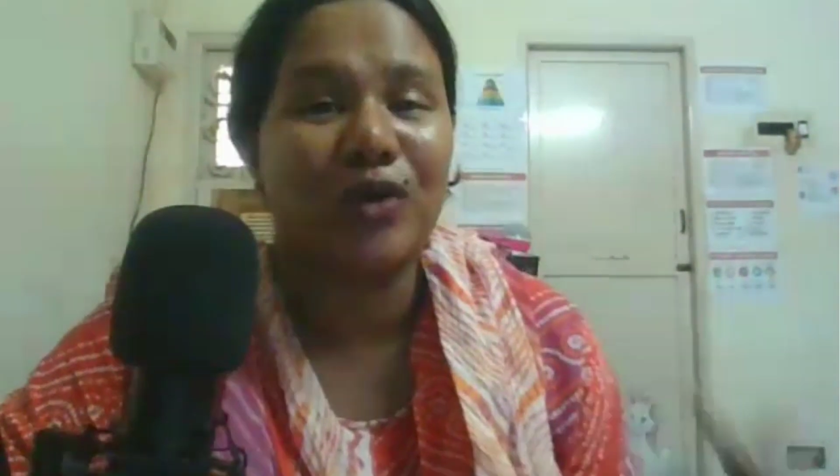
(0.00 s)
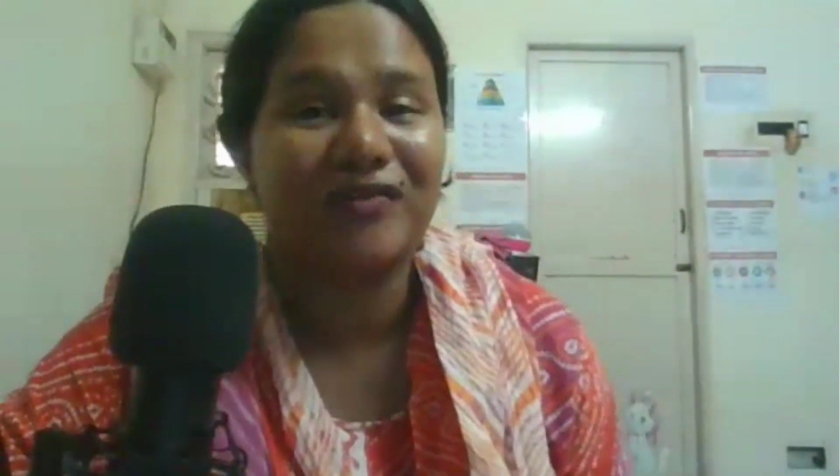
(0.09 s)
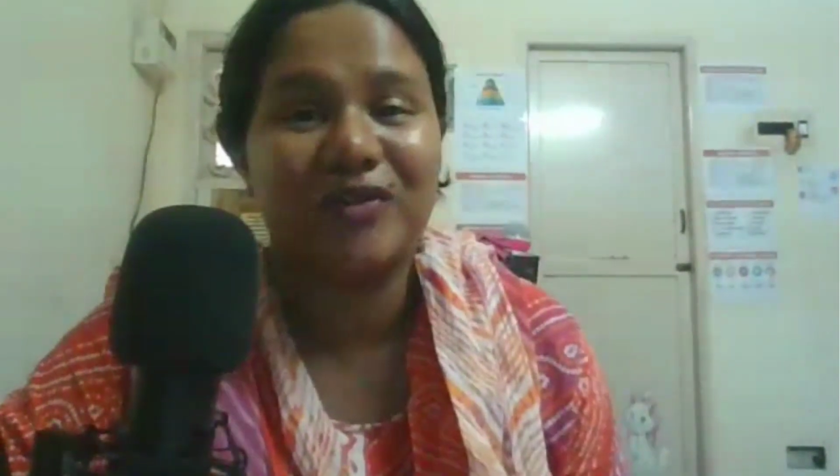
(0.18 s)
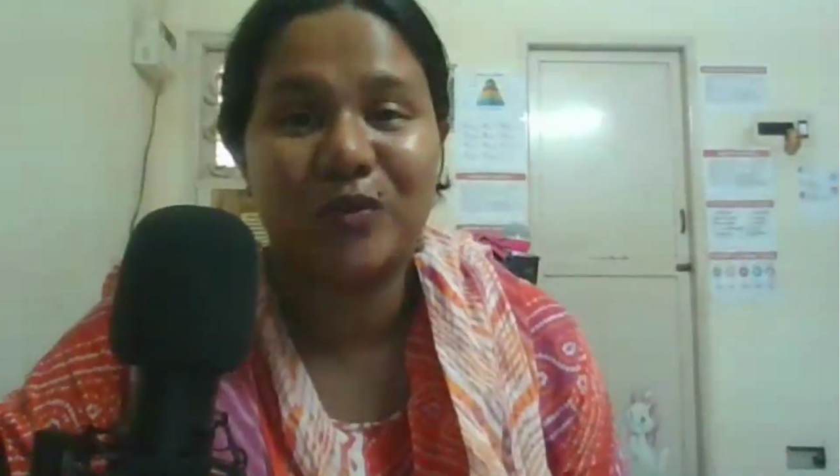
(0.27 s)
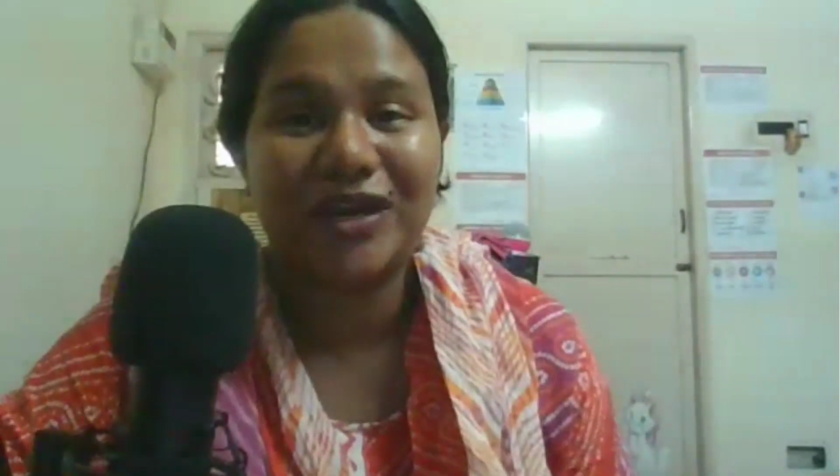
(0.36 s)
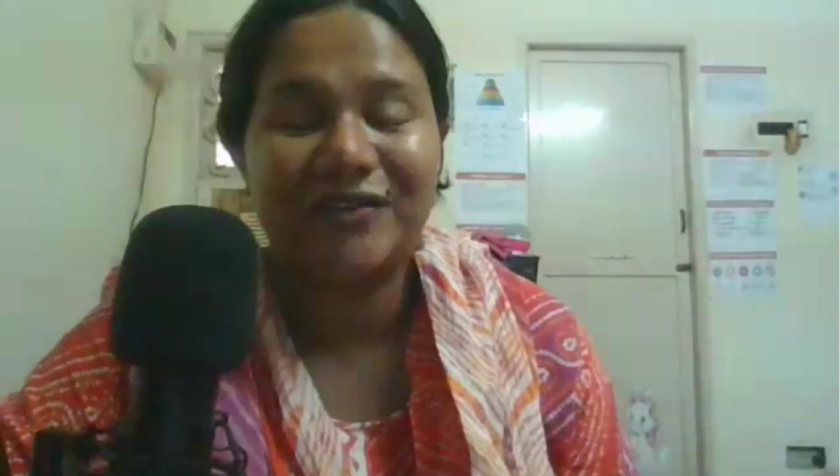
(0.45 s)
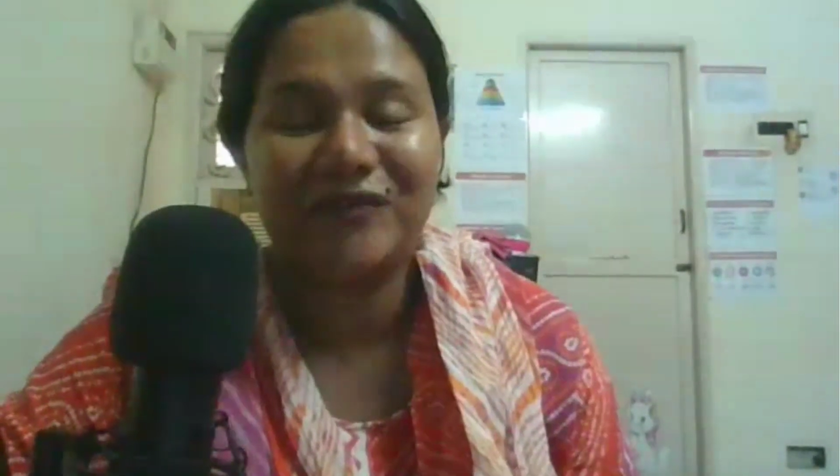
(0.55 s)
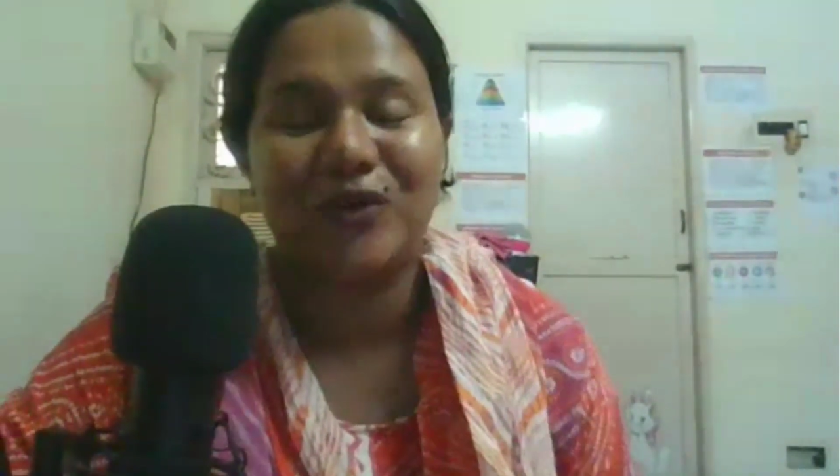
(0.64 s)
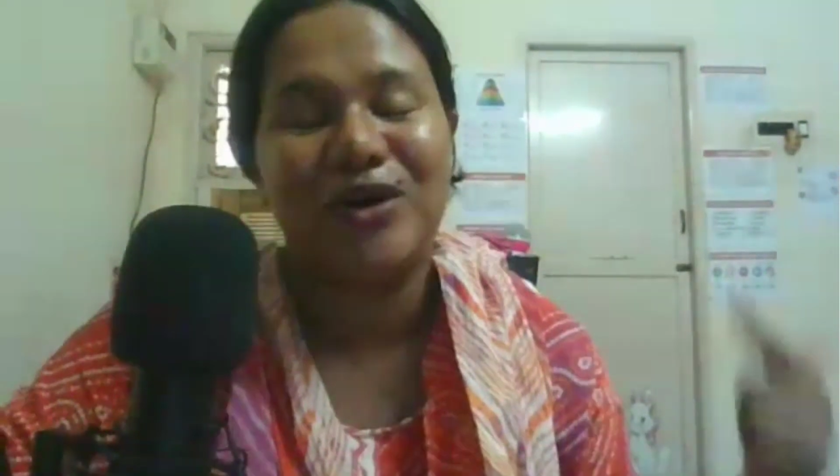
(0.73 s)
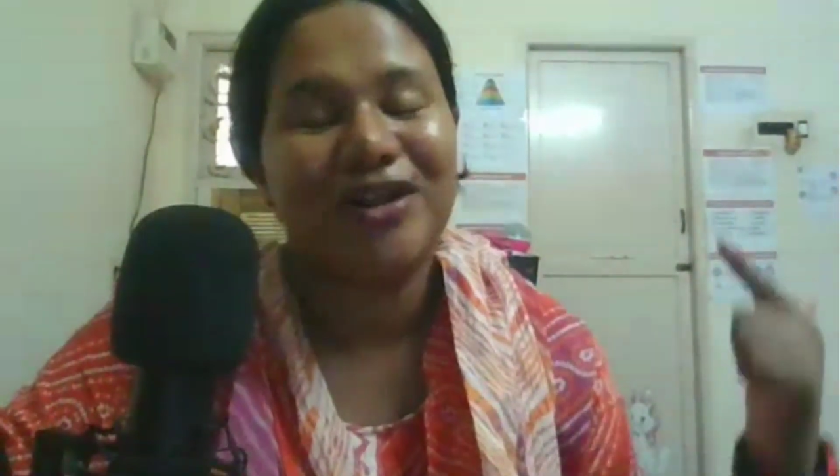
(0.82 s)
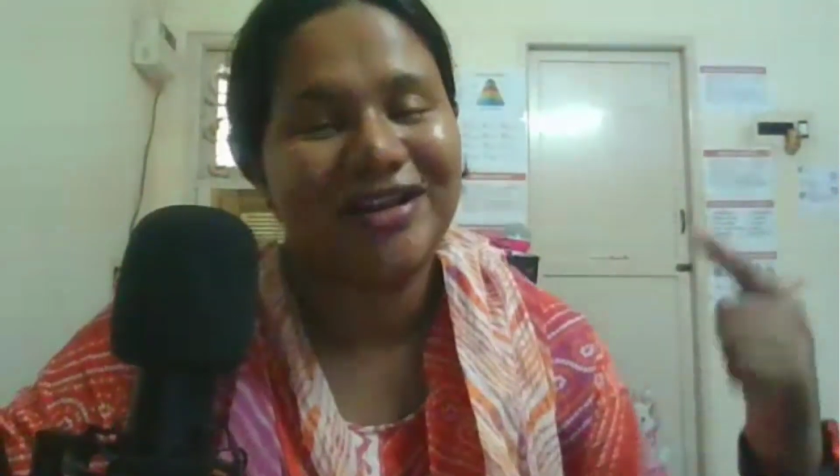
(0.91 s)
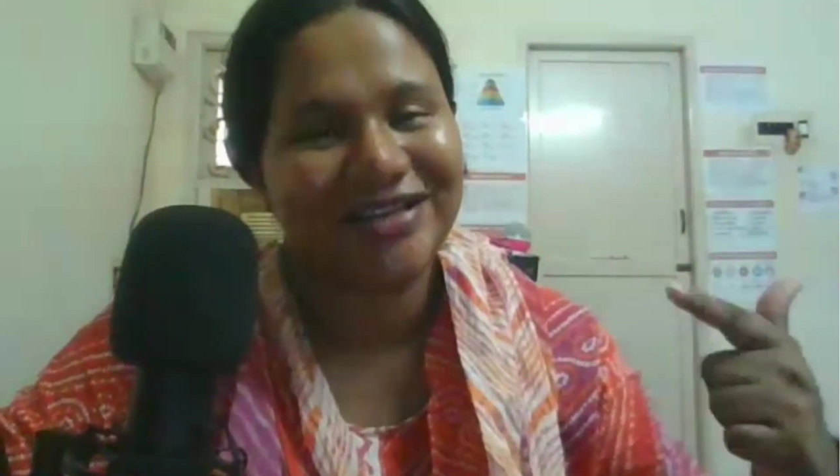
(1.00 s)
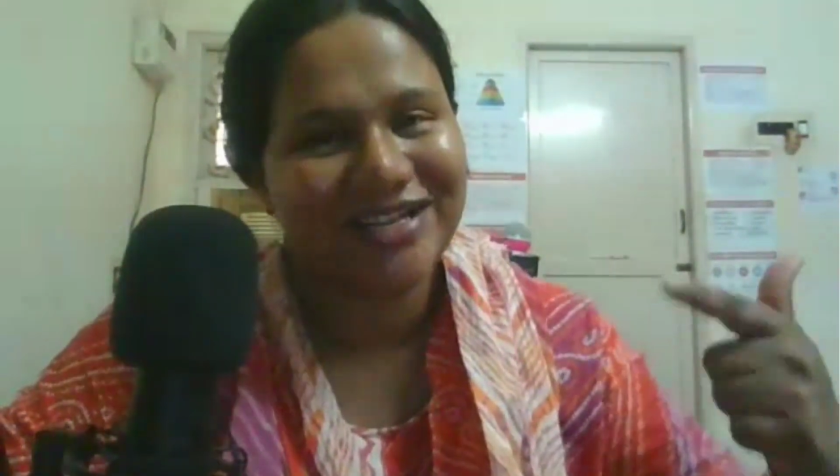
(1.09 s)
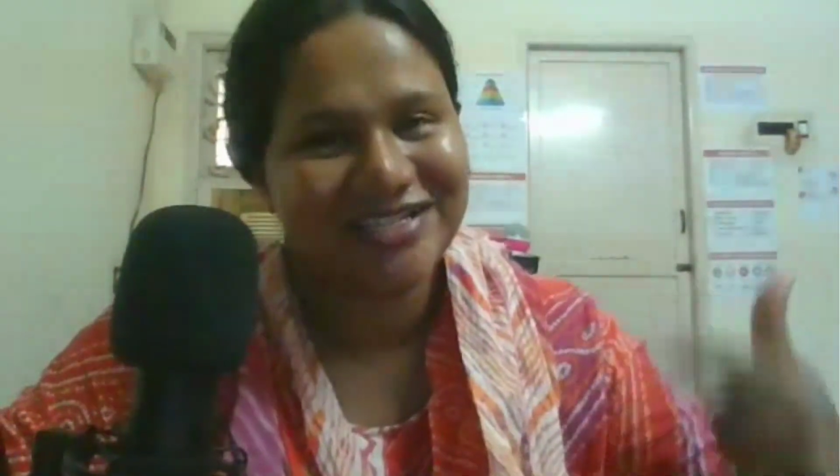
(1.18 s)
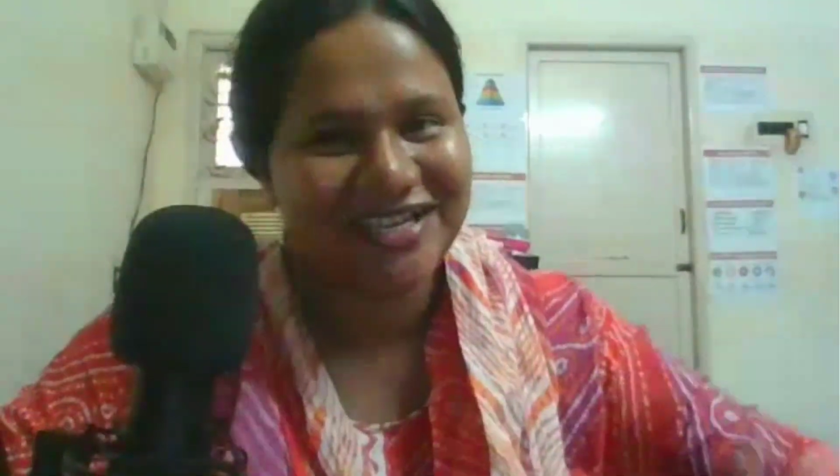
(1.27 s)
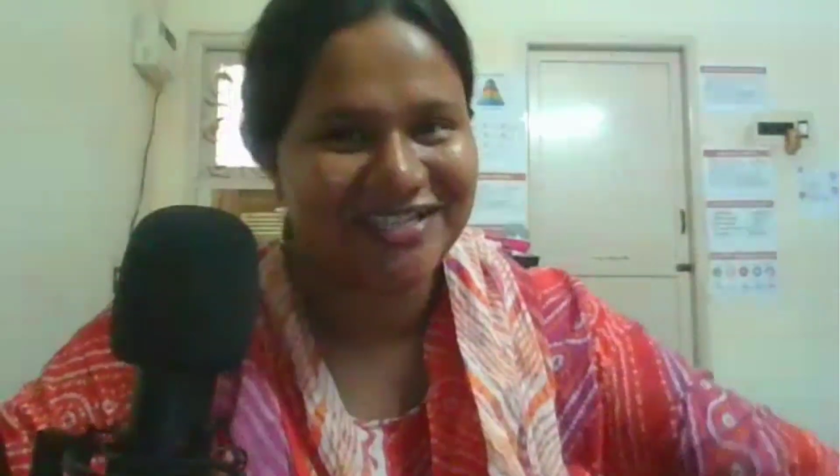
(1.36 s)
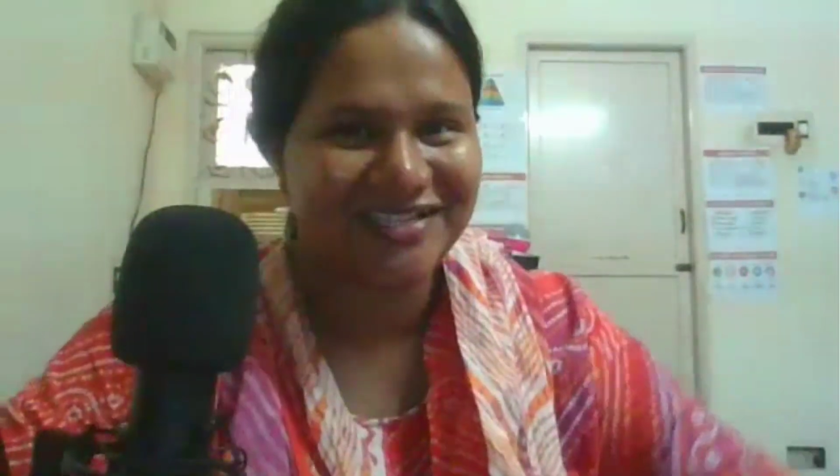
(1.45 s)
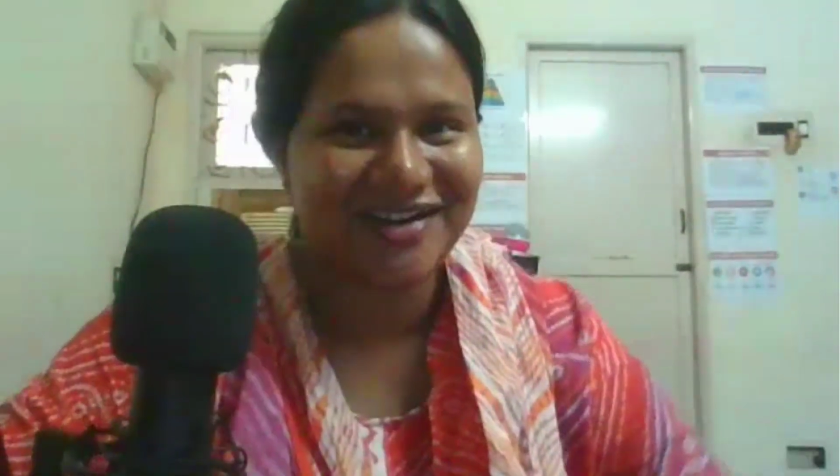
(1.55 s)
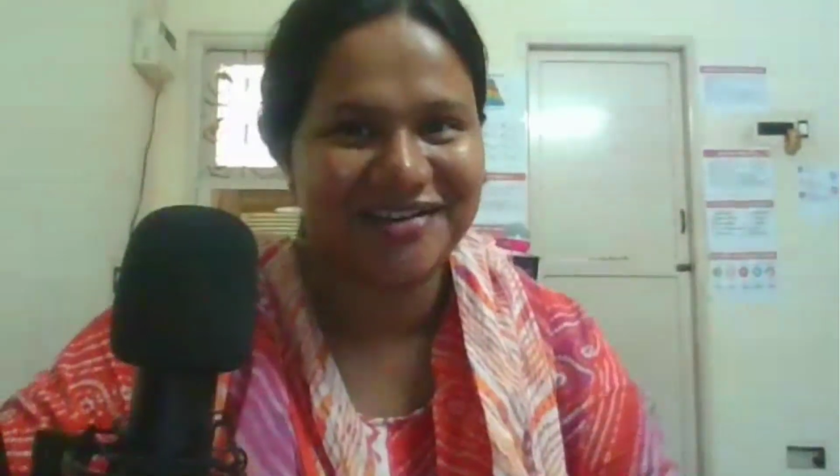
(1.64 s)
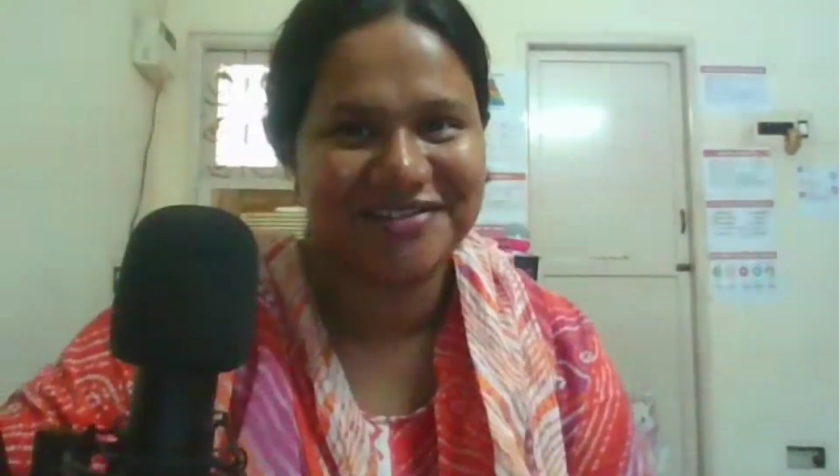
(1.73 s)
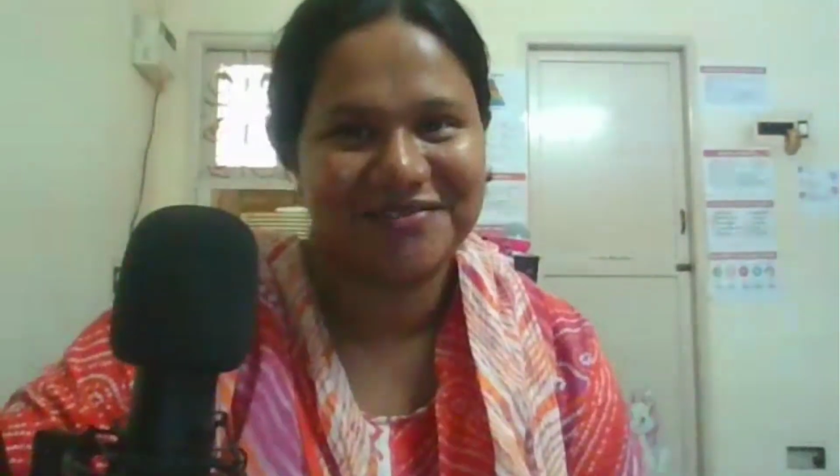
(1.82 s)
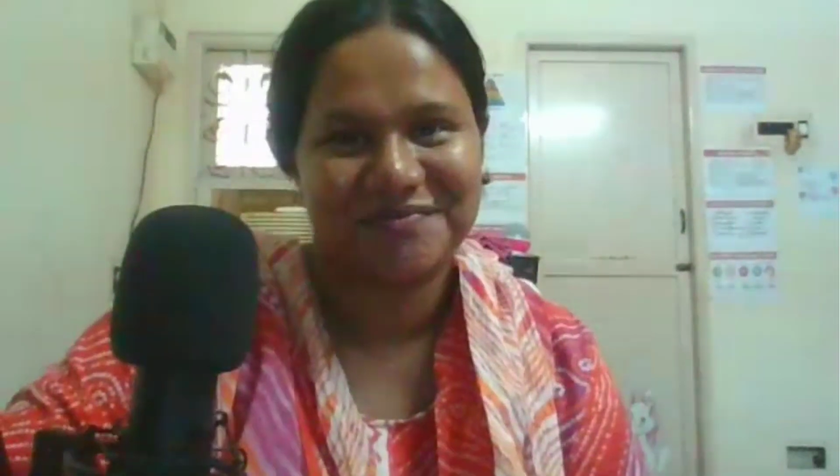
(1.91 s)
So what are we waiting for? Let's
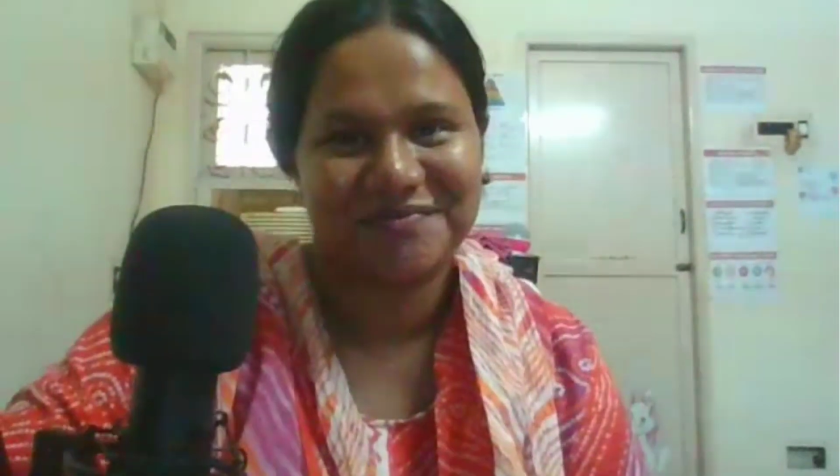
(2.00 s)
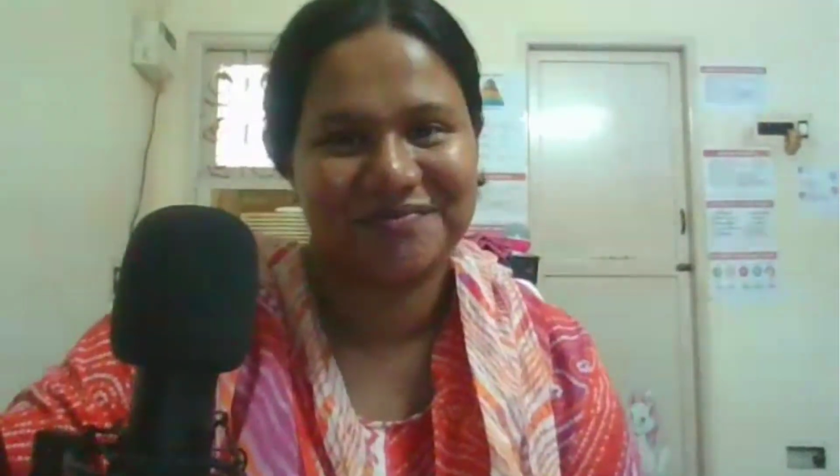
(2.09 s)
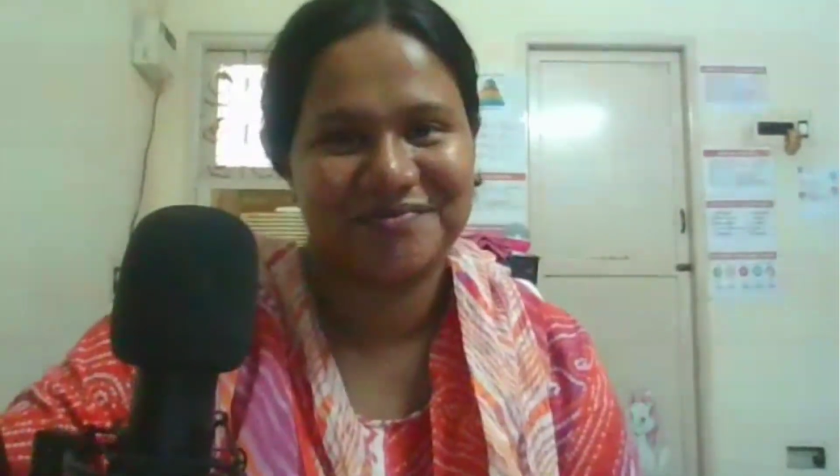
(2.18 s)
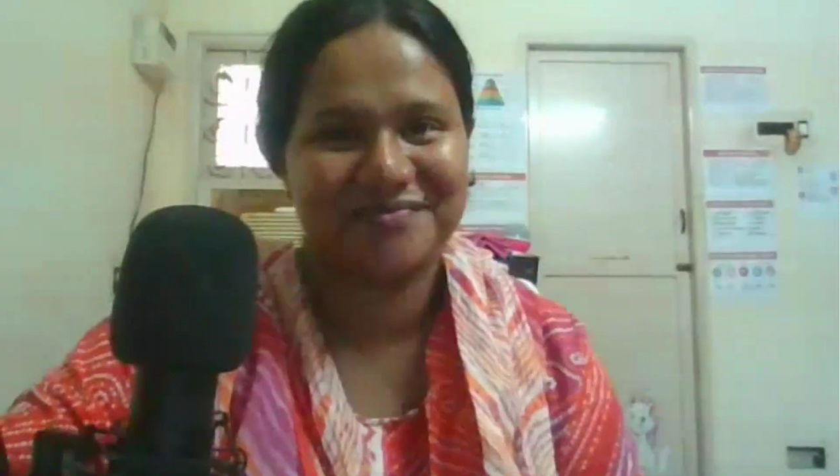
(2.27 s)
get started.